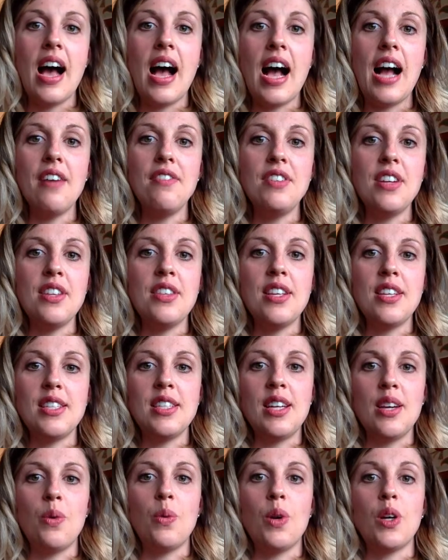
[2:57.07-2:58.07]
I've done
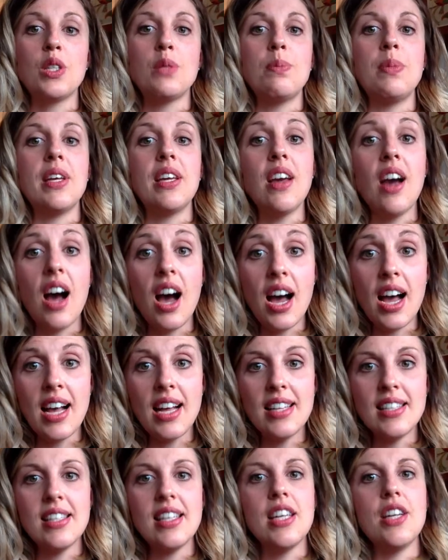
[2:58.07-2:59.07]
this and it works
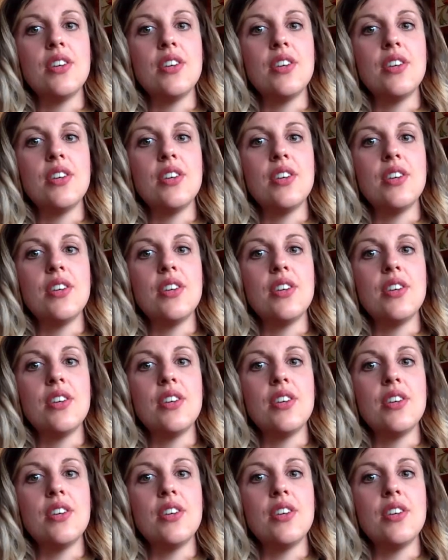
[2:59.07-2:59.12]
because